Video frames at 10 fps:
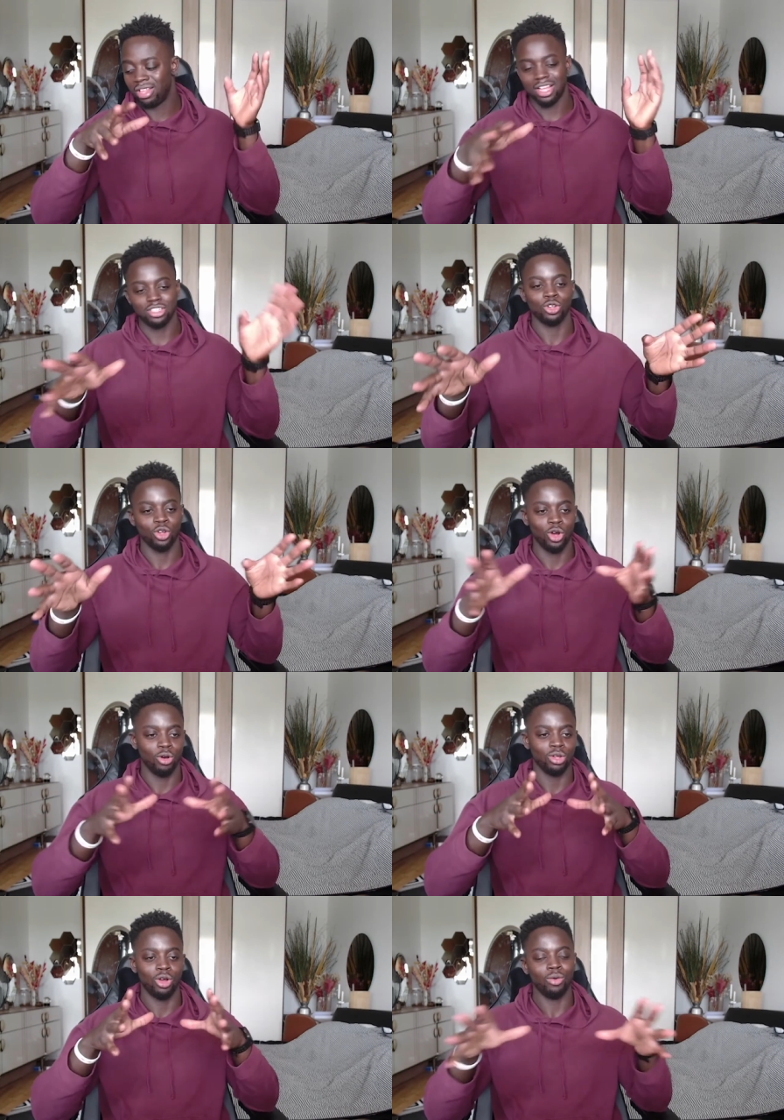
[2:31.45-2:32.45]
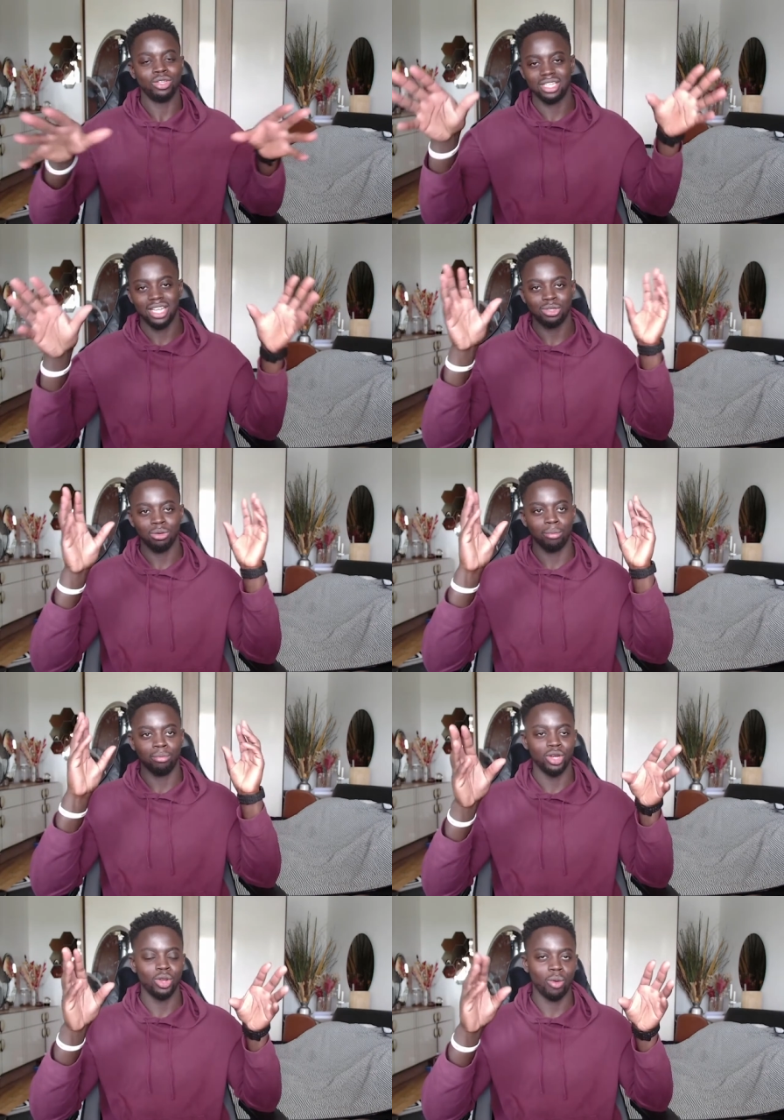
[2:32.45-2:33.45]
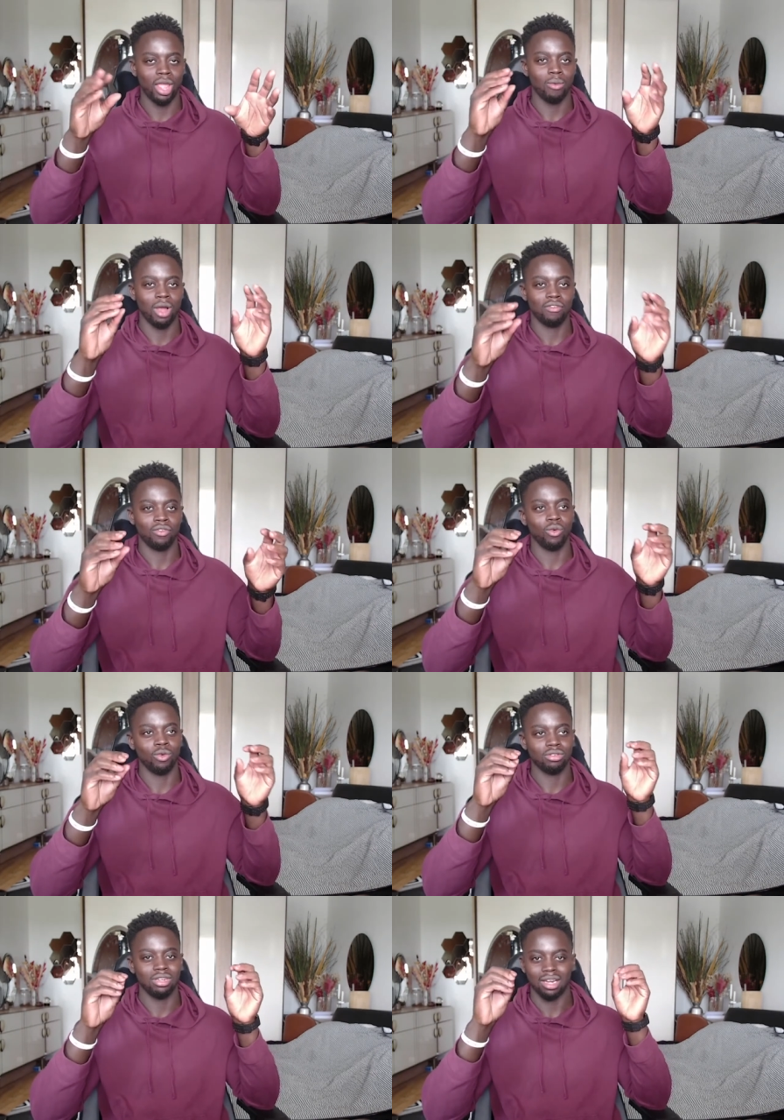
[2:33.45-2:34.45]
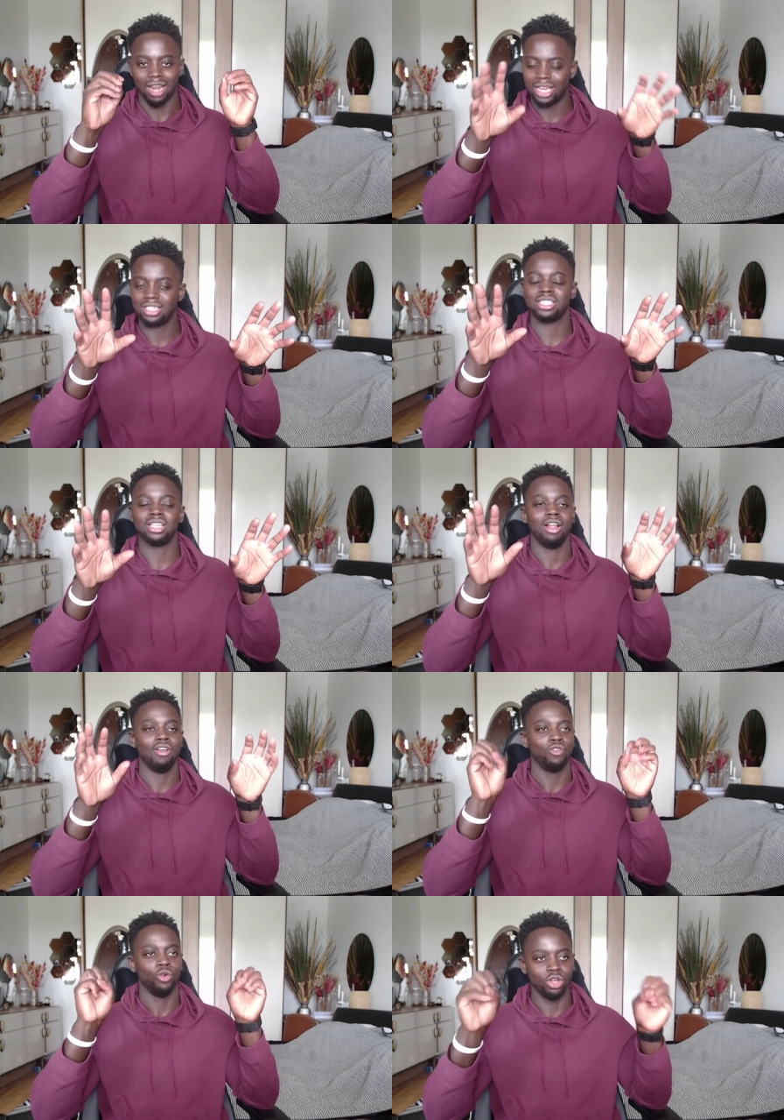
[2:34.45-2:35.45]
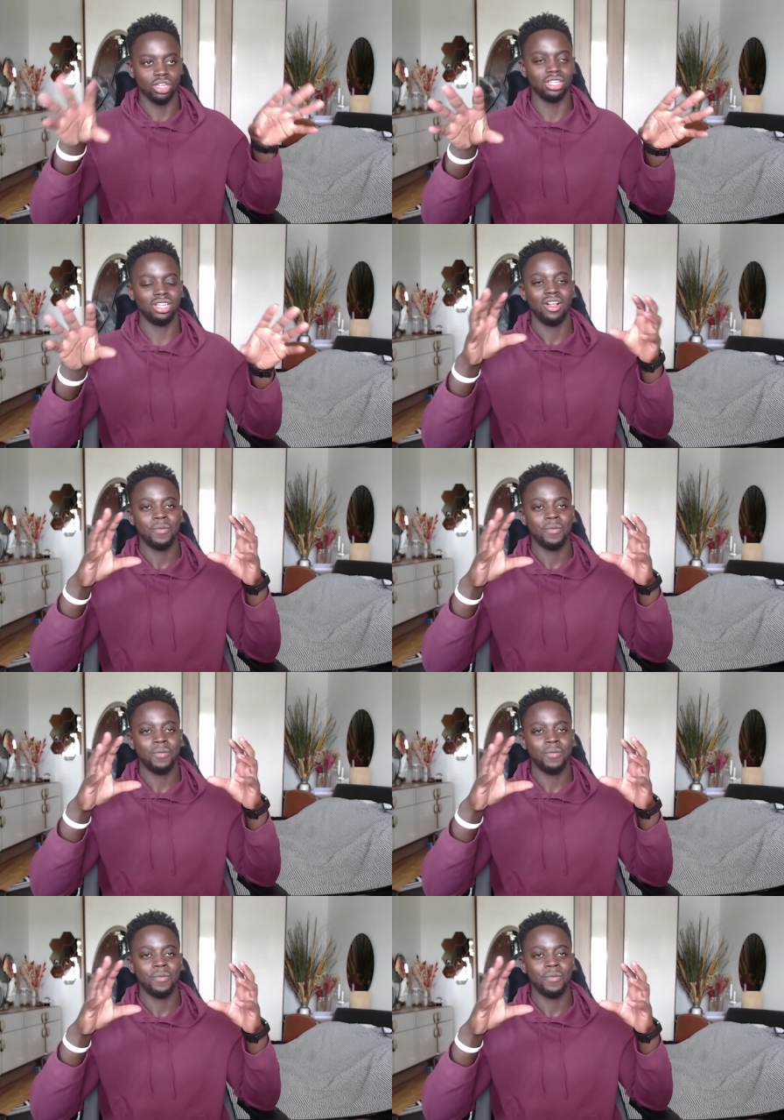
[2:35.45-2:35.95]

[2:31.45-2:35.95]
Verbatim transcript: That's not the goal. The goal is to get to a body weight where I'm nice, good,